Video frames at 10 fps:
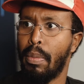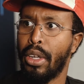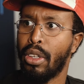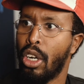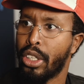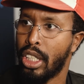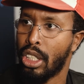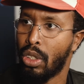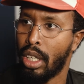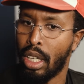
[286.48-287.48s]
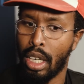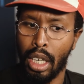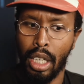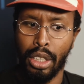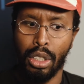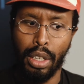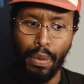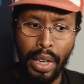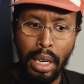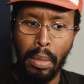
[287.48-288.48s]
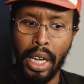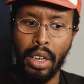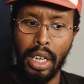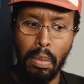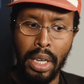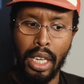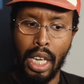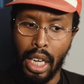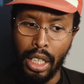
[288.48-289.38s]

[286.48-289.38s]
about art history. So the filmmaker in me